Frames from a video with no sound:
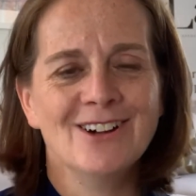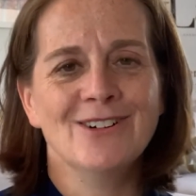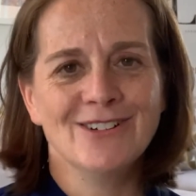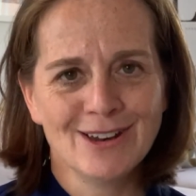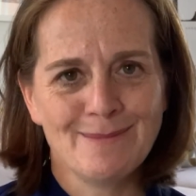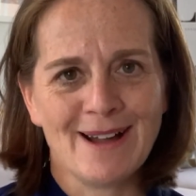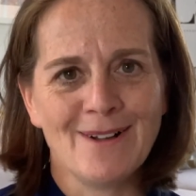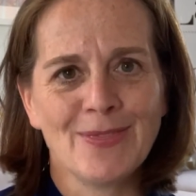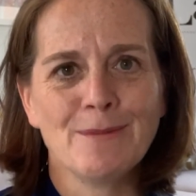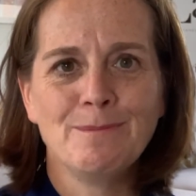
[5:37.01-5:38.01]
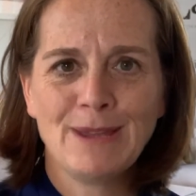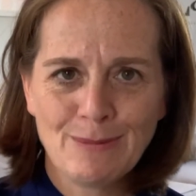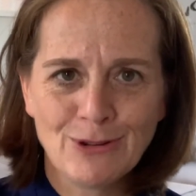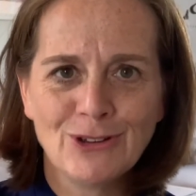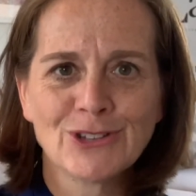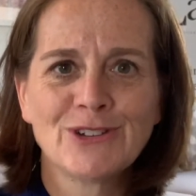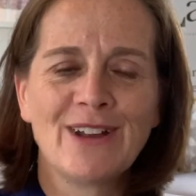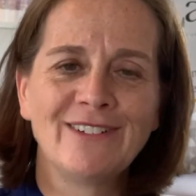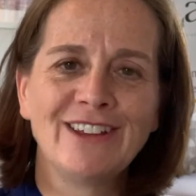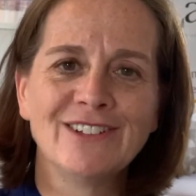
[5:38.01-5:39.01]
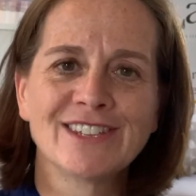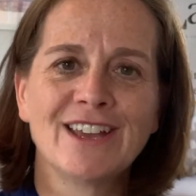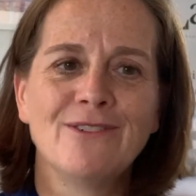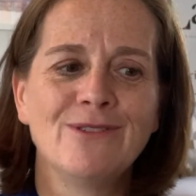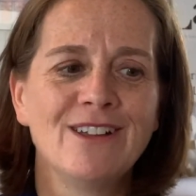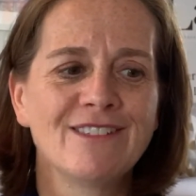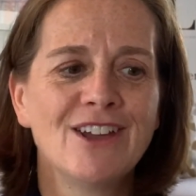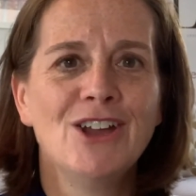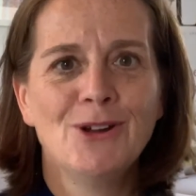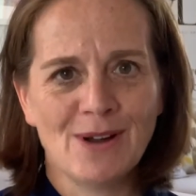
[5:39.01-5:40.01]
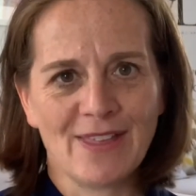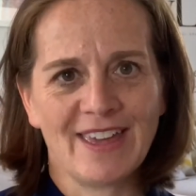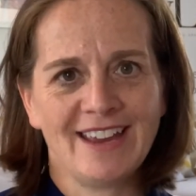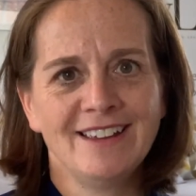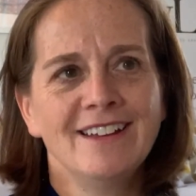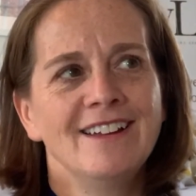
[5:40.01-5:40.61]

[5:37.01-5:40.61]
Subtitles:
All about the people you're surrounding yourself with. Who are they?